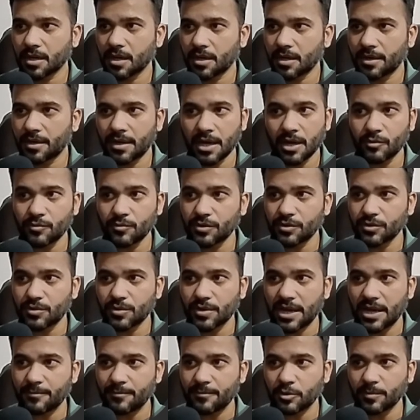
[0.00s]
Now you don't
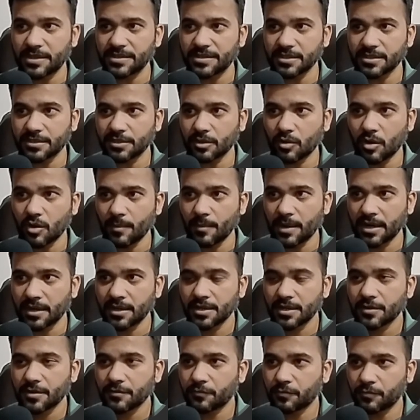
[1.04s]
have to mention the comma.
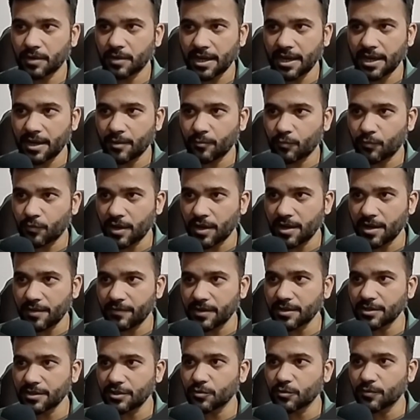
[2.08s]
Whenever
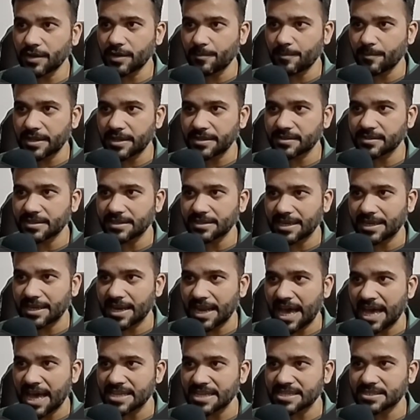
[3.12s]
you will mention the
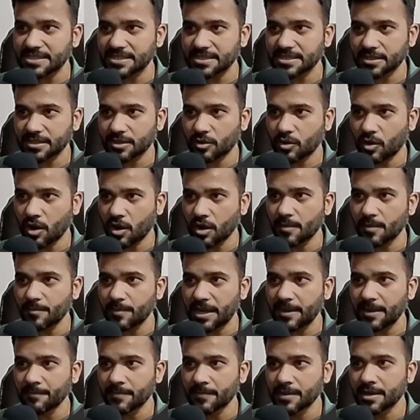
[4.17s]
last column
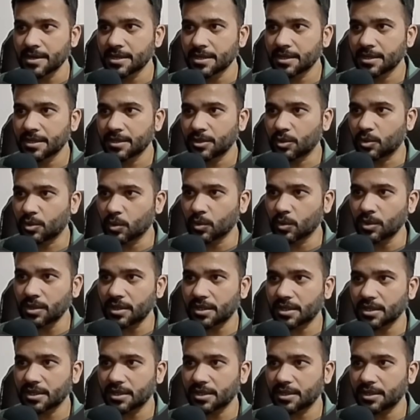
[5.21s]
name, don't
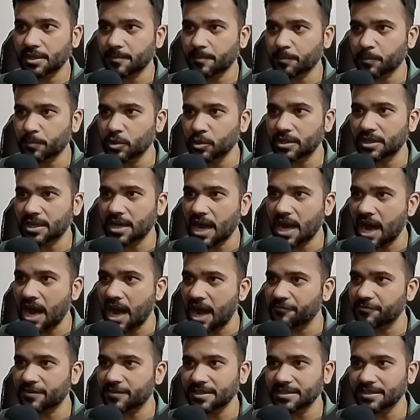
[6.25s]
put
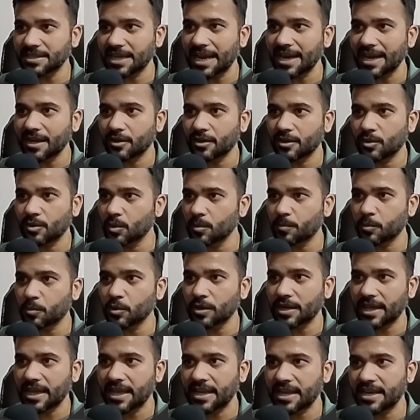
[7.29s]
after that, don't put
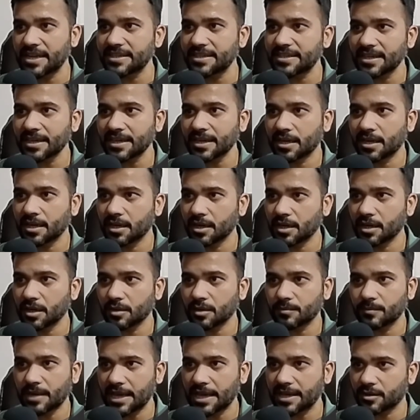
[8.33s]
anything
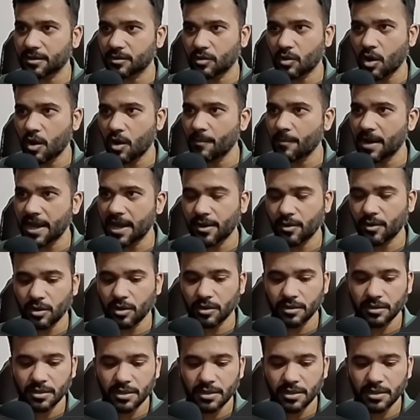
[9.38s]
like comma and all.